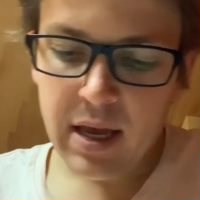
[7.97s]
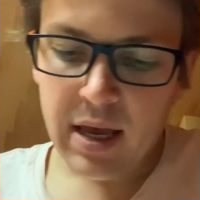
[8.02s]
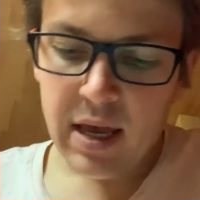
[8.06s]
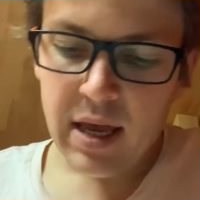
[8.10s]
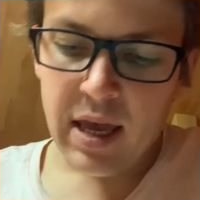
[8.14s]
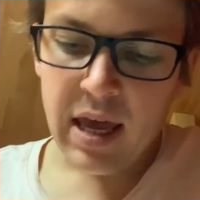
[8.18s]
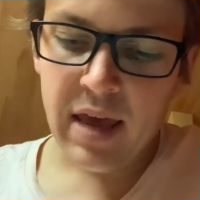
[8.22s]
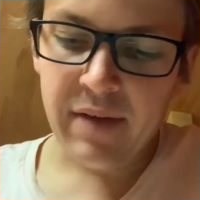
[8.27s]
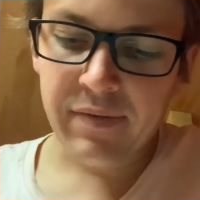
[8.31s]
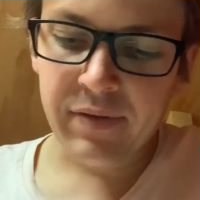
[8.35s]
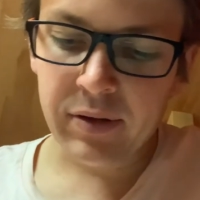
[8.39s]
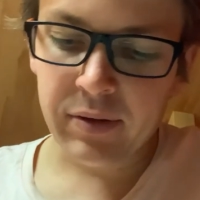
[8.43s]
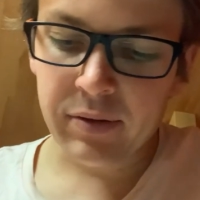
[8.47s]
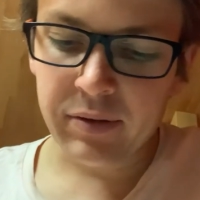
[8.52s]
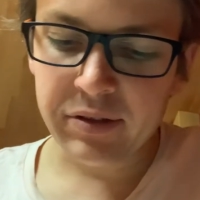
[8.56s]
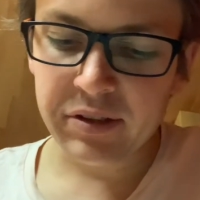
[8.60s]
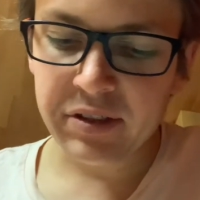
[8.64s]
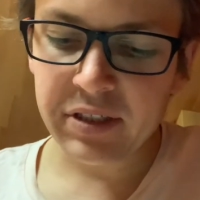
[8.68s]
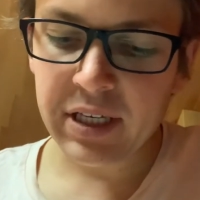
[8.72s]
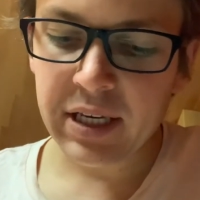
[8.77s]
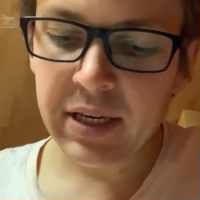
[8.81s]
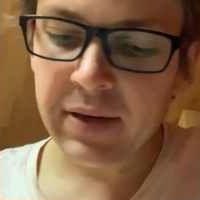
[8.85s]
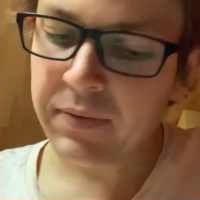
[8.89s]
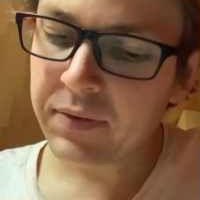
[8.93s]
Having
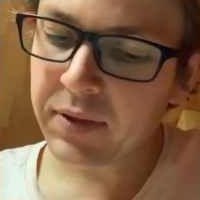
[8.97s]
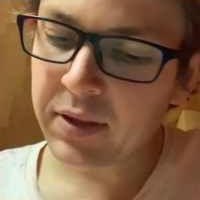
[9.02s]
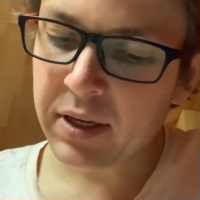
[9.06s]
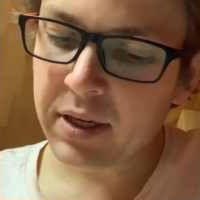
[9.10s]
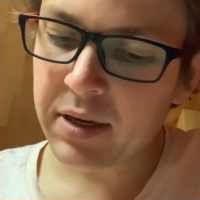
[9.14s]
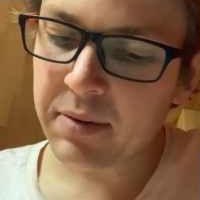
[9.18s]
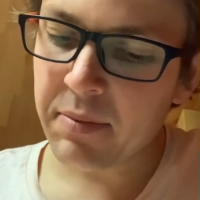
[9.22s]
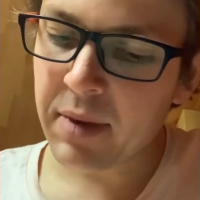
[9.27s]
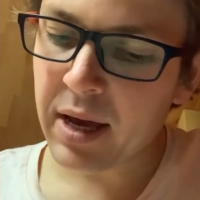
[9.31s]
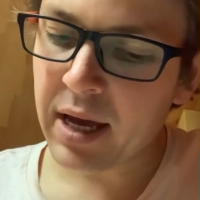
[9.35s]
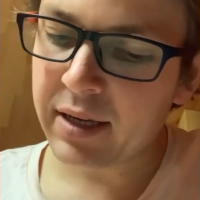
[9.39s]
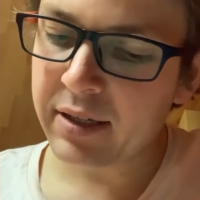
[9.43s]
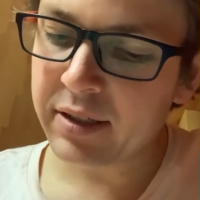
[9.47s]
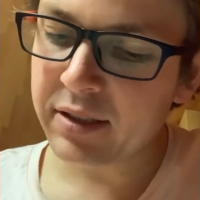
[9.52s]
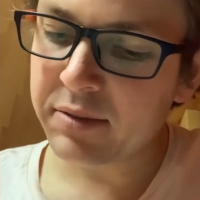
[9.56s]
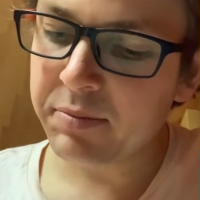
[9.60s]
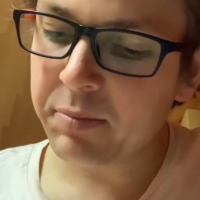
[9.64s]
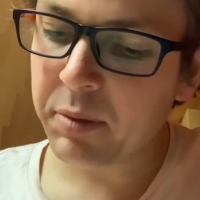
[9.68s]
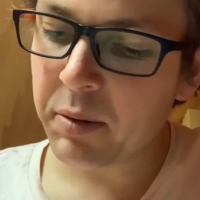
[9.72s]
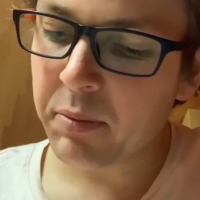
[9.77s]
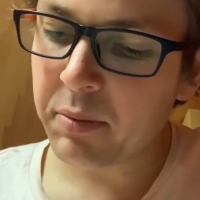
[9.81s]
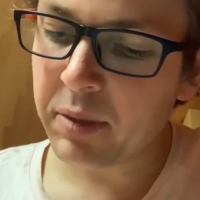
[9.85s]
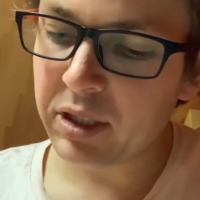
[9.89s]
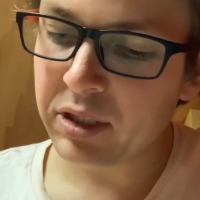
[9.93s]
received the commander's
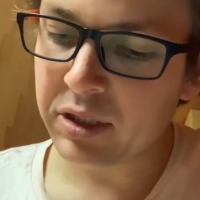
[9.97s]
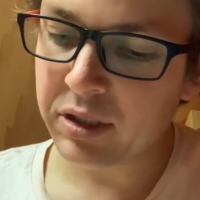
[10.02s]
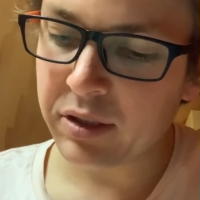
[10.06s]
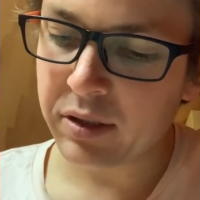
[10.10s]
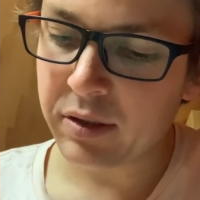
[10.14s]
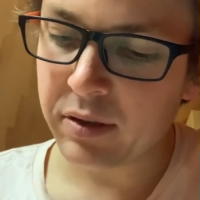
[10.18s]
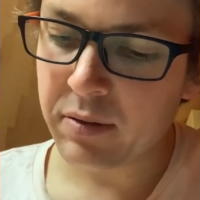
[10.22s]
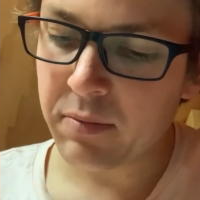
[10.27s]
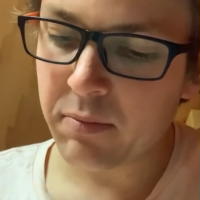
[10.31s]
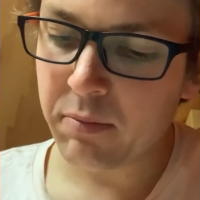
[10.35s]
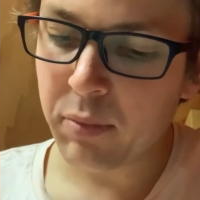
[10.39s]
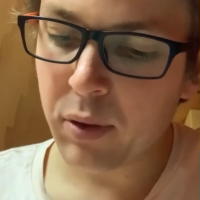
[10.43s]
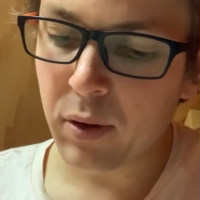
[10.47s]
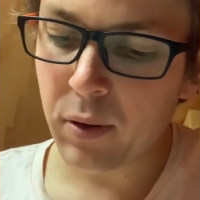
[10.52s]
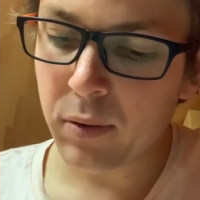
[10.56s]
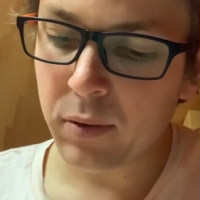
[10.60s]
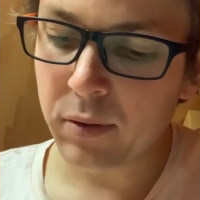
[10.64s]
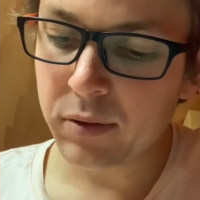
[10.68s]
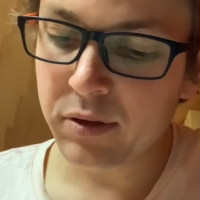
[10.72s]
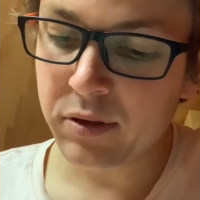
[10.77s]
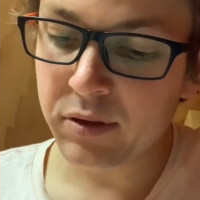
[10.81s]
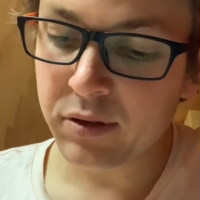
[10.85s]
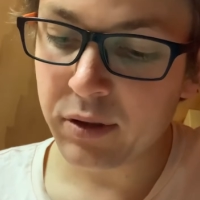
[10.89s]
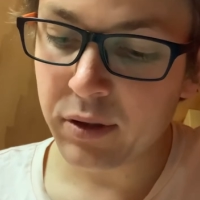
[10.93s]
permission, Paul
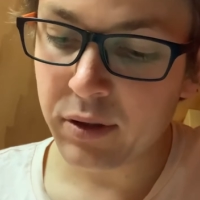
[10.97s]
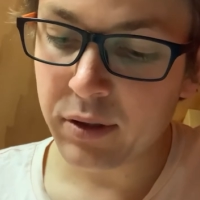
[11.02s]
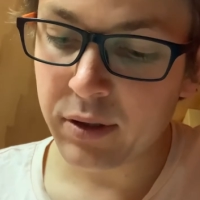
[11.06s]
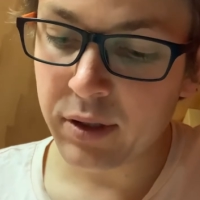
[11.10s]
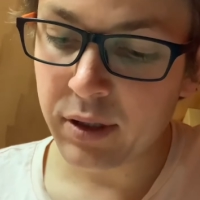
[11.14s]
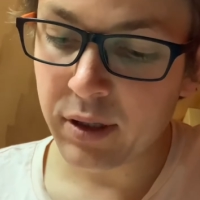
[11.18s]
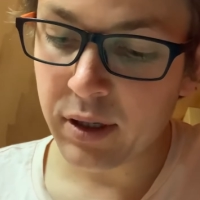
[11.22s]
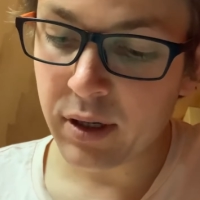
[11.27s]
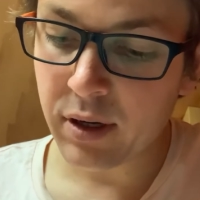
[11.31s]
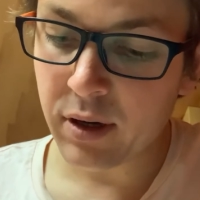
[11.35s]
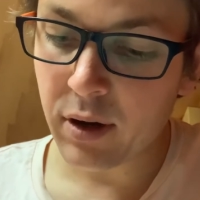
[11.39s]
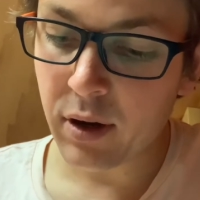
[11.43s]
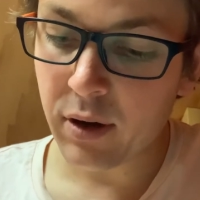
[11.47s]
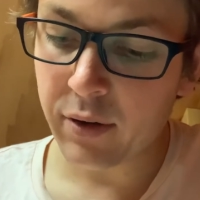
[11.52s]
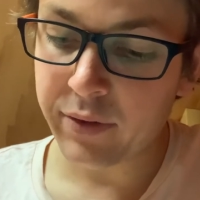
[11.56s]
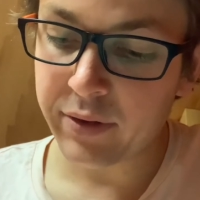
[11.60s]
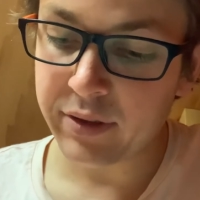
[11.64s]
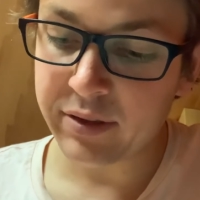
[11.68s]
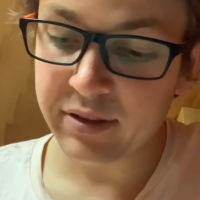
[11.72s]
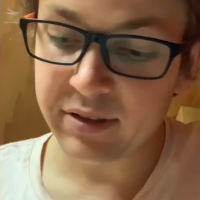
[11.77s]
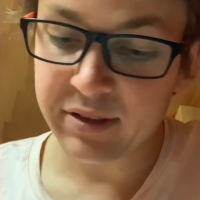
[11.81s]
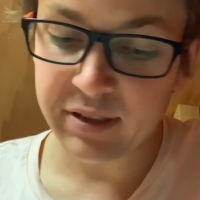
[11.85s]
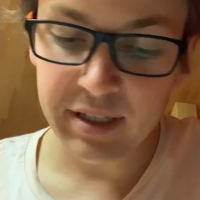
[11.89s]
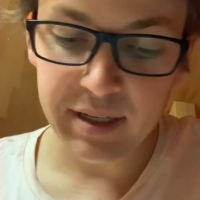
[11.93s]
stood on the
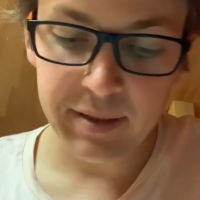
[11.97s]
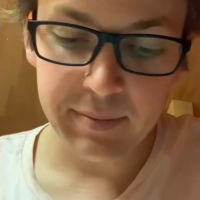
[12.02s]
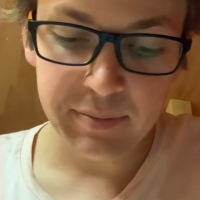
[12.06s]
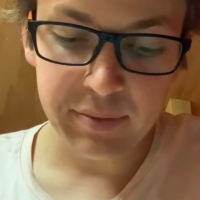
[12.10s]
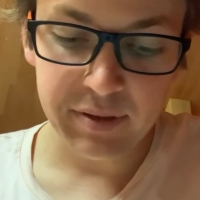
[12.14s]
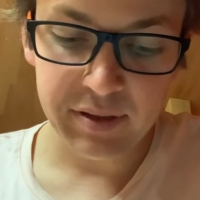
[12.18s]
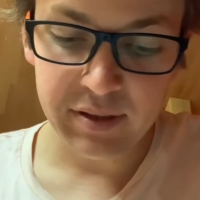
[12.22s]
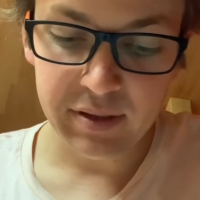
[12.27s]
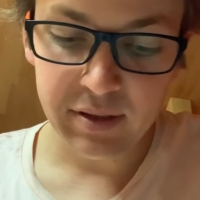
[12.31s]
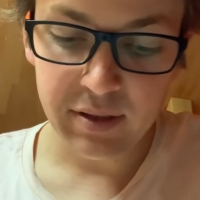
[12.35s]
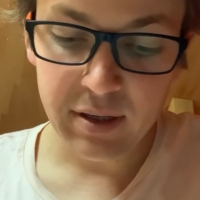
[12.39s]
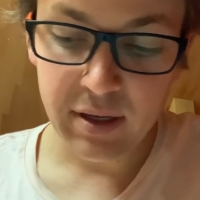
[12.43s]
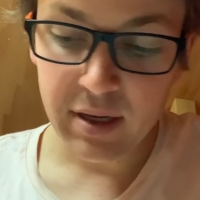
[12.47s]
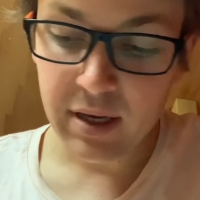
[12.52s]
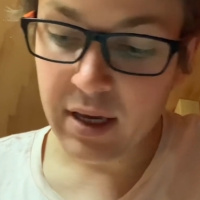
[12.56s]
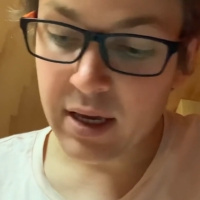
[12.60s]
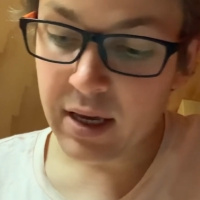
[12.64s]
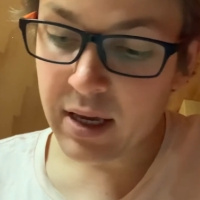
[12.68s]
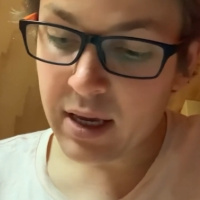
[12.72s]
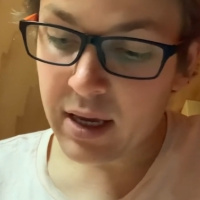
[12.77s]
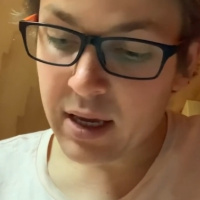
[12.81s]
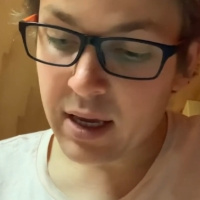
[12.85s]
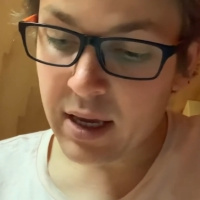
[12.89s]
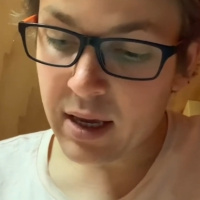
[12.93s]
steps
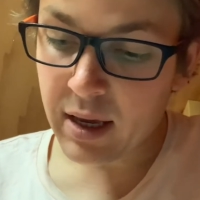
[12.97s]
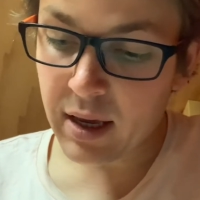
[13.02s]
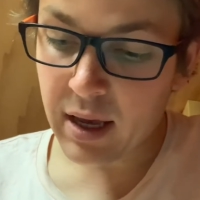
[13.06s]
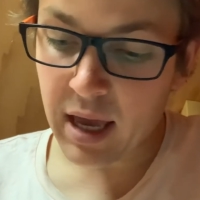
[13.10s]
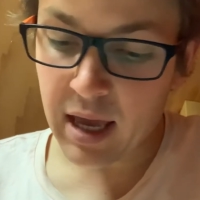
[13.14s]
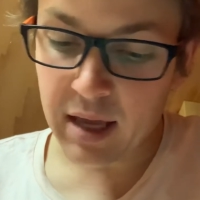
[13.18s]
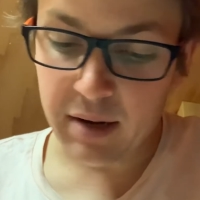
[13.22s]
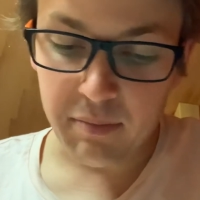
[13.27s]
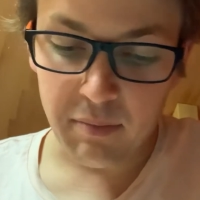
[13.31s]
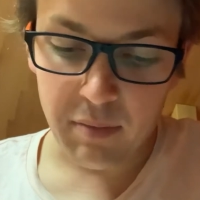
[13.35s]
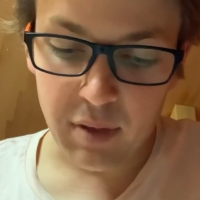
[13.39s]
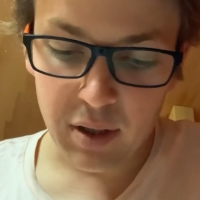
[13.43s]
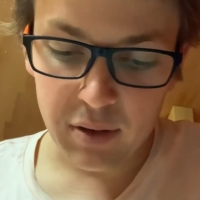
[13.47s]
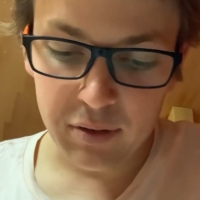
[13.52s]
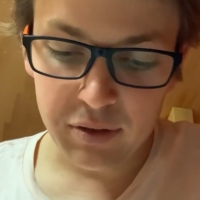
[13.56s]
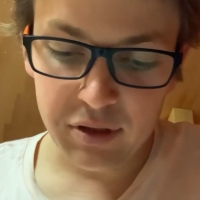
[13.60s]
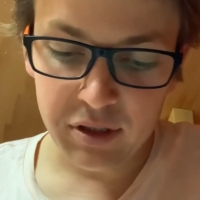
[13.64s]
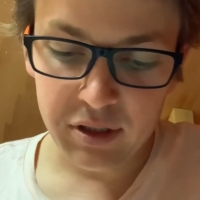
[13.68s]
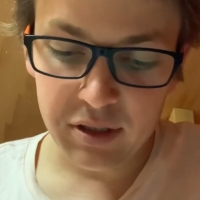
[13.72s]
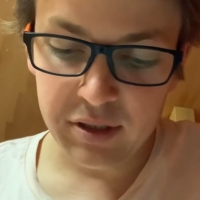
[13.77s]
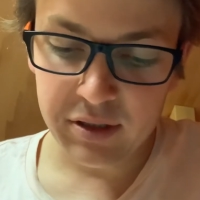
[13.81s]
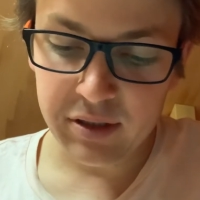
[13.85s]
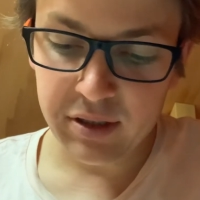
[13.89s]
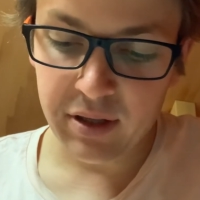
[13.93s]
and
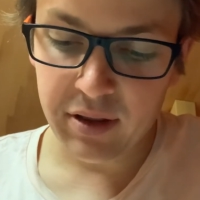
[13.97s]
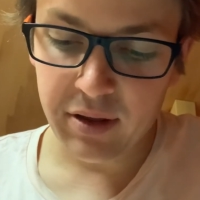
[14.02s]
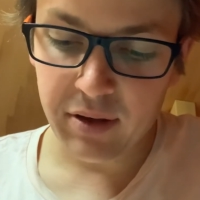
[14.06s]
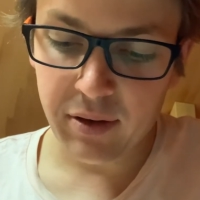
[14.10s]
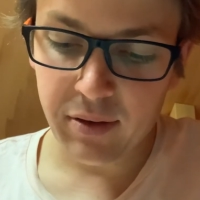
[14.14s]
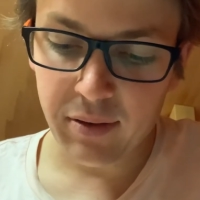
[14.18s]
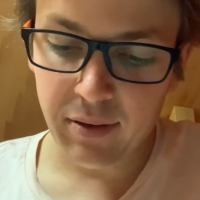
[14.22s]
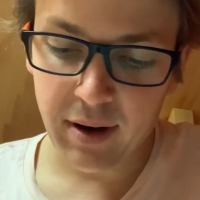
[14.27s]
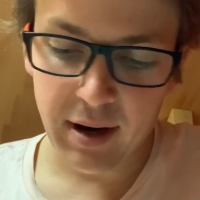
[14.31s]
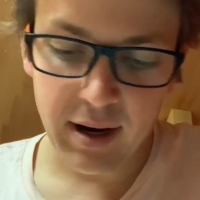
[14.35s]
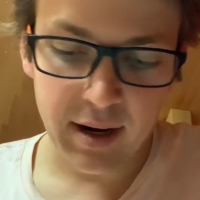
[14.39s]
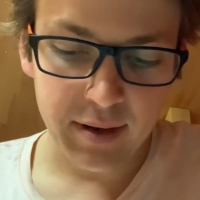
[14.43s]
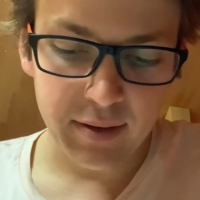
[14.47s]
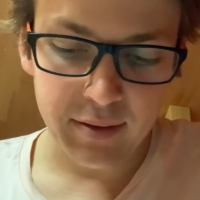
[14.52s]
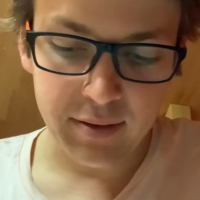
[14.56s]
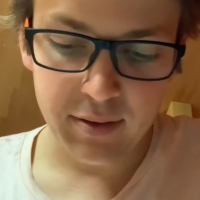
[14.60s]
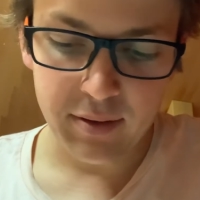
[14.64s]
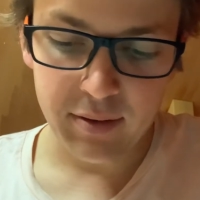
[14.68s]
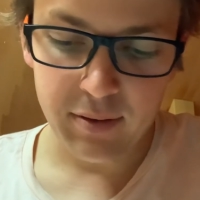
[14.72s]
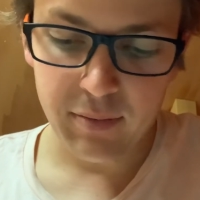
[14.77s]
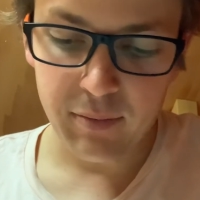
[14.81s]
motioned to the crowd.